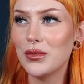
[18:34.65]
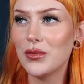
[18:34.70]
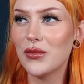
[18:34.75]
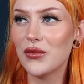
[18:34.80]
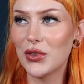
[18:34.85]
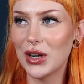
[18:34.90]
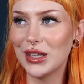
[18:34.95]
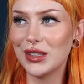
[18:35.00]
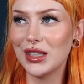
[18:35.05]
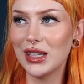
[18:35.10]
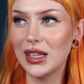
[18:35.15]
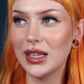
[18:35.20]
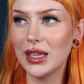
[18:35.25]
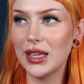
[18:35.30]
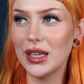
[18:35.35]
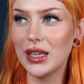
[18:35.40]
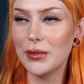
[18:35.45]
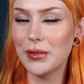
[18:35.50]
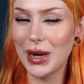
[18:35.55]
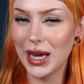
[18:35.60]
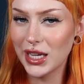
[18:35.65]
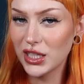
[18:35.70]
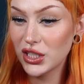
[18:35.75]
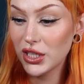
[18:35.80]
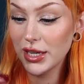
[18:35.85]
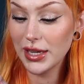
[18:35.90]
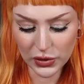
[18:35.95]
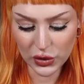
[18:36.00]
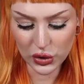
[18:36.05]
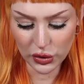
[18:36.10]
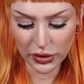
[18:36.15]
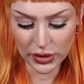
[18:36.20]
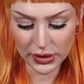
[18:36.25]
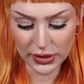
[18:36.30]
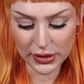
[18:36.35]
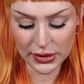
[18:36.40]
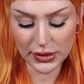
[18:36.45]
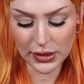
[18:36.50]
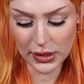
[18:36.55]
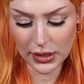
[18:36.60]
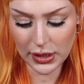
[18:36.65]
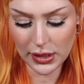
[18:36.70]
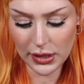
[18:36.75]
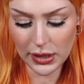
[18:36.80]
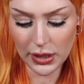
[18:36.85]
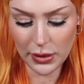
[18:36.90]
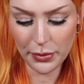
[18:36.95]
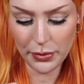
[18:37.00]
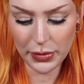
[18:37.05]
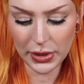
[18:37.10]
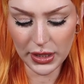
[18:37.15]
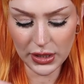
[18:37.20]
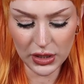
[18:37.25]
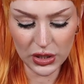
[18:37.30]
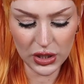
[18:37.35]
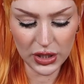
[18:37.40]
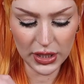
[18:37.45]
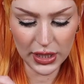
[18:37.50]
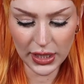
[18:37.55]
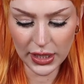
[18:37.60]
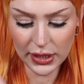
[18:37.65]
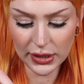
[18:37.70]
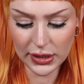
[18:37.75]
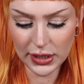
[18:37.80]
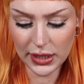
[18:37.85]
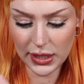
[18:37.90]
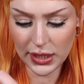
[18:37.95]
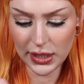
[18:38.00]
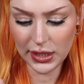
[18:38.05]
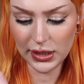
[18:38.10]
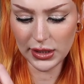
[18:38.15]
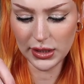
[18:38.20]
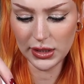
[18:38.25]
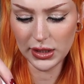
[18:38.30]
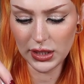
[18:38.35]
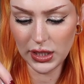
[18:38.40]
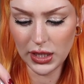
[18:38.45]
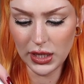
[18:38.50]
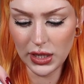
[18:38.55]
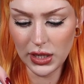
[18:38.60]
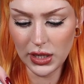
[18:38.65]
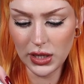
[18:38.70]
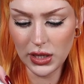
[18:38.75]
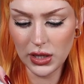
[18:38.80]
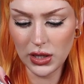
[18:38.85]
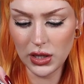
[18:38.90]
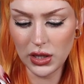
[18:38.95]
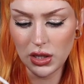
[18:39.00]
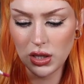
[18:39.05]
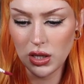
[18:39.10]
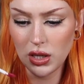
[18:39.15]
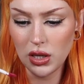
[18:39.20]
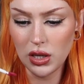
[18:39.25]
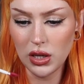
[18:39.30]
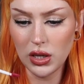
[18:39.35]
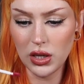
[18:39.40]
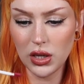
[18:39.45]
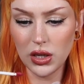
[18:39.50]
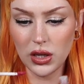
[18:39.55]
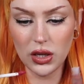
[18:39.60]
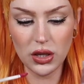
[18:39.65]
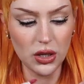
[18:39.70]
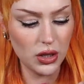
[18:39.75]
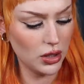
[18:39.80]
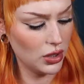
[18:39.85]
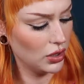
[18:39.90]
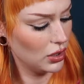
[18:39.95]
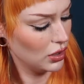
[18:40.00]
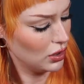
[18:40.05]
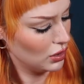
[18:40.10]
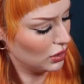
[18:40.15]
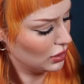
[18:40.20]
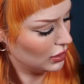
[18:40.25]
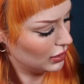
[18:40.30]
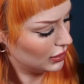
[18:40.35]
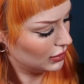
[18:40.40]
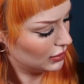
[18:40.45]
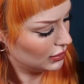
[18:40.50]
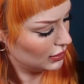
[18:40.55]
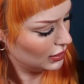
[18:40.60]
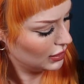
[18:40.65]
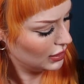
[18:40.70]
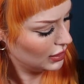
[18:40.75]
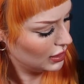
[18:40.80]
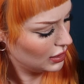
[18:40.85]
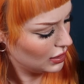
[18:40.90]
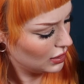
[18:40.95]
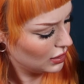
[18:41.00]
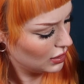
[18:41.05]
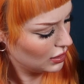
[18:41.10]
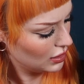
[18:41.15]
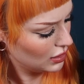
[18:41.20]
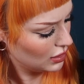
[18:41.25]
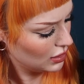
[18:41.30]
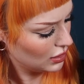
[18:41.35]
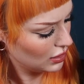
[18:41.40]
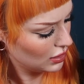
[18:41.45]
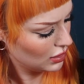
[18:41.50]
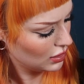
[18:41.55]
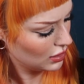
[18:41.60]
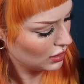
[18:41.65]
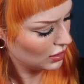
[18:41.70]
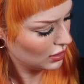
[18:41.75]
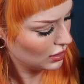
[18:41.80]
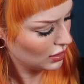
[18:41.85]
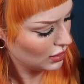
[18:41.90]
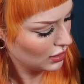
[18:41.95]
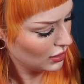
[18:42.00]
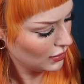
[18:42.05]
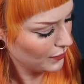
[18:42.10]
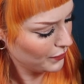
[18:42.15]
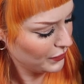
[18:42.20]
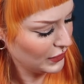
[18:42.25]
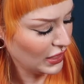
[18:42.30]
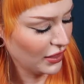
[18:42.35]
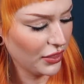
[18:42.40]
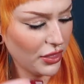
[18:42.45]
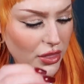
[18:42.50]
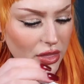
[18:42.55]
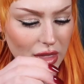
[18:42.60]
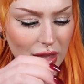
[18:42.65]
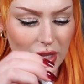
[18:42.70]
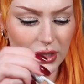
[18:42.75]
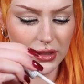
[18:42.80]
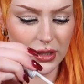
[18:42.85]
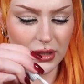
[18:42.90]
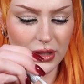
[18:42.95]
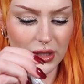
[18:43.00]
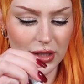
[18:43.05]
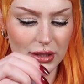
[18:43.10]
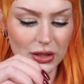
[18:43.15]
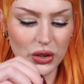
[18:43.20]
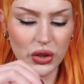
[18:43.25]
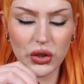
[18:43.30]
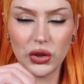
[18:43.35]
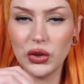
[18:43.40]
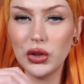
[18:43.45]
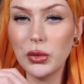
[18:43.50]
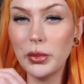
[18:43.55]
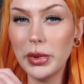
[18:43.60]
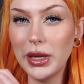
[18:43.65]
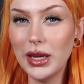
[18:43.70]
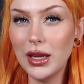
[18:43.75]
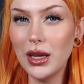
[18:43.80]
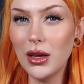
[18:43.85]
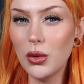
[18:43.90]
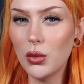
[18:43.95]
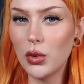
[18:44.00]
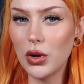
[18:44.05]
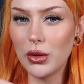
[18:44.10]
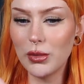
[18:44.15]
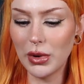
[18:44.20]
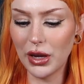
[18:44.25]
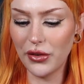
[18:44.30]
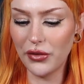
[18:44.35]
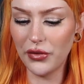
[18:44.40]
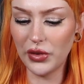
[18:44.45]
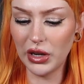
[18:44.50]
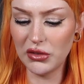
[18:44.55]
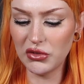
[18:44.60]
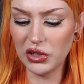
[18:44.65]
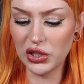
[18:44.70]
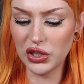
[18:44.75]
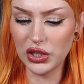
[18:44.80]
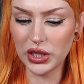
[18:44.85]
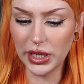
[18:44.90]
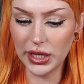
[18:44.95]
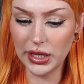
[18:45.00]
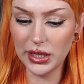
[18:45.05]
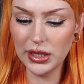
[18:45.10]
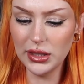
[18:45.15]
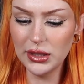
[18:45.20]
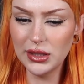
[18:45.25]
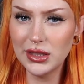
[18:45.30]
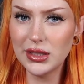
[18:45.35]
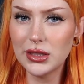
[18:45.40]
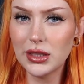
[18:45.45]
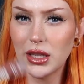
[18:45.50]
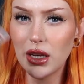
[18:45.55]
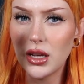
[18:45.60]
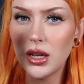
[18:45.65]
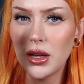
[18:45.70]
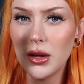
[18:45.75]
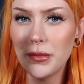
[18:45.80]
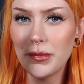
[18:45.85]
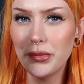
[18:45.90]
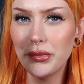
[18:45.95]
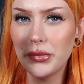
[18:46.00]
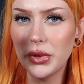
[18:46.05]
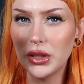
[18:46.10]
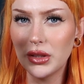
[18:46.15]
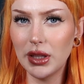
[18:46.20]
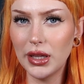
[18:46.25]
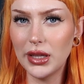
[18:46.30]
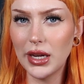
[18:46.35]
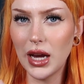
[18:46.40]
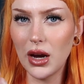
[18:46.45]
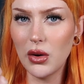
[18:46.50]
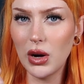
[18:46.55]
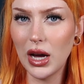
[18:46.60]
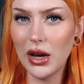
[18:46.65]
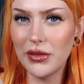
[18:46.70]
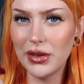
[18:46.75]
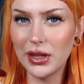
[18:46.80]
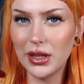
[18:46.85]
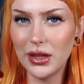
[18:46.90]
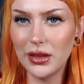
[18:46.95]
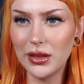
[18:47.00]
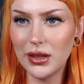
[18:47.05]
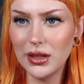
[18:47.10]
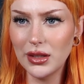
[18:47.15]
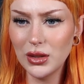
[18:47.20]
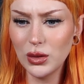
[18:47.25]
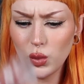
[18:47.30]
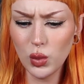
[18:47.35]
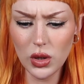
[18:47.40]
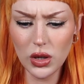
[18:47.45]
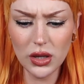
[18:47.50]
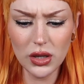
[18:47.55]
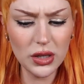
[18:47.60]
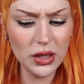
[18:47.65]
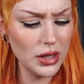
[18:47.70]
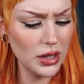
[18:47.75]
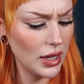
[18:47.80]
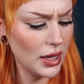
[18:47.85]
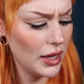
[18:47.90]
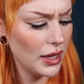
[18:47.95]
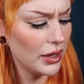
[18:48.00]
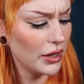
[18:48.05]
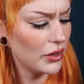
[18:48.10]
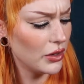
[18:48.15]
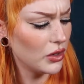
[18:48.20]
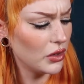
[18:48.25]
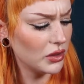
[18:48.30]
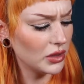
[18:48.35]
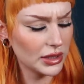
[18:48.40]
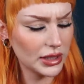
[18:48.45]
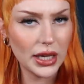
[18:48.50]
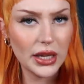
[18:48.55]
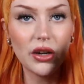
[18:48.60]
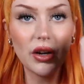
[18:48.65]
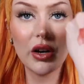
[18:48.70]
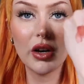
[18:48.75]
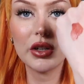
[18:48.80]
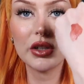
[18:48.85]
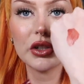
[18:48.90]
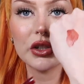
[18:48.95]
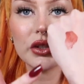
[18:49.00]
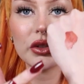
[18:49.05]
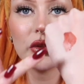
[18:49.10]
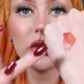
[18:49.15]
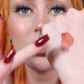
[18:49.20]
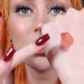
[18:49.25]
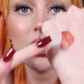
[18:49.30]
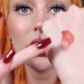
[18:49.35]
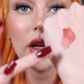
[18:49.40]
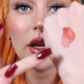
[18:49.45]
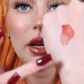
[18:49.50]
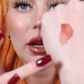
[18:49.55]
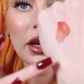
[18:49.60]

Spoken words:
friendly packaging. So this is the lip and cheek tint. Let's see. I think that this could be one of my favorite shades, but they now have it in this one. I don't know, it's kind of hard to